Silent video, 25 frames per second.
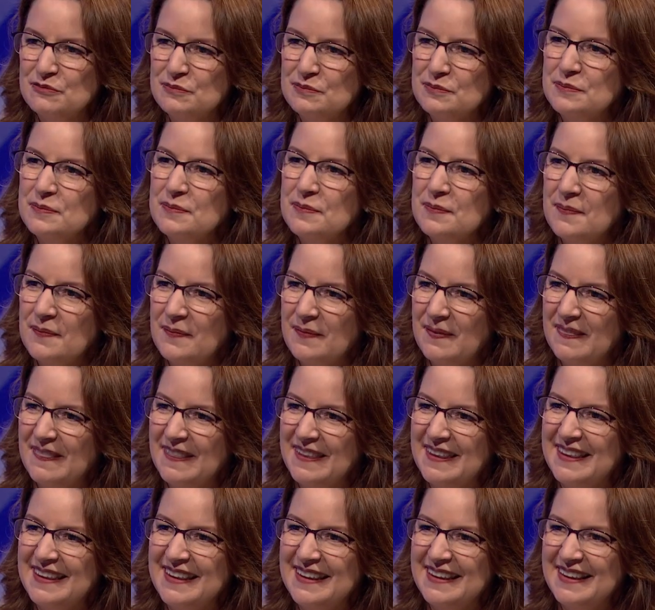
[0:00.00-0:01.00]
named Lincoln
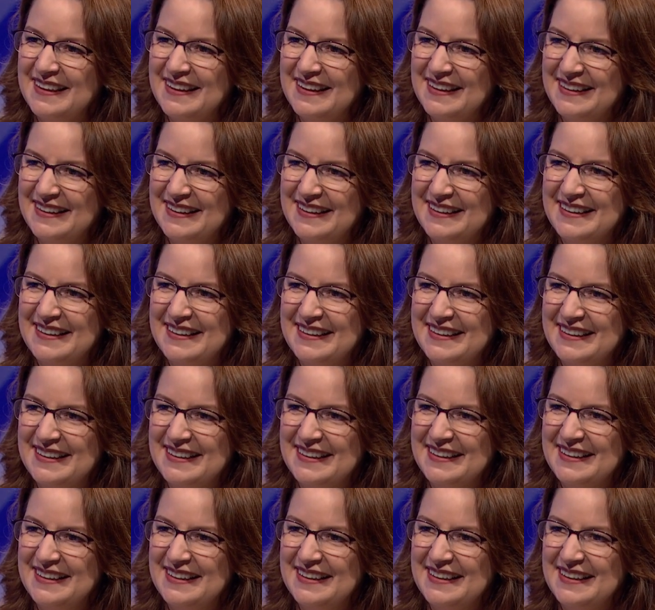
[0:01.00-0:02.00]
as well, and so
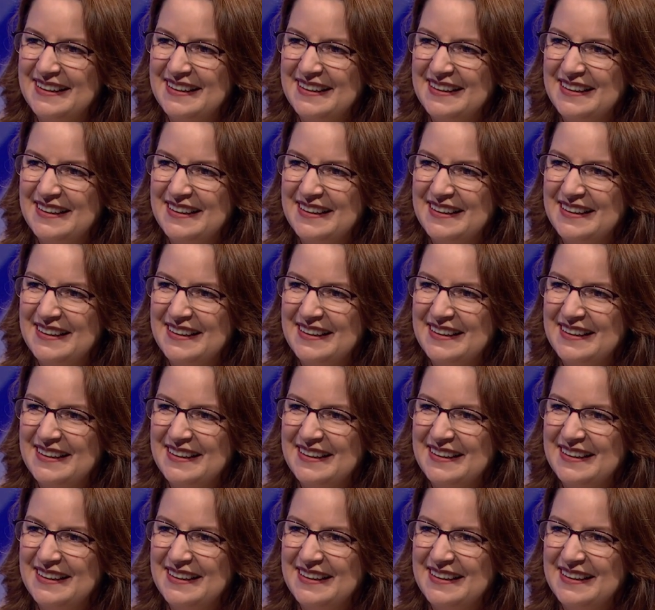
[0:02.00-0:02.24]
7,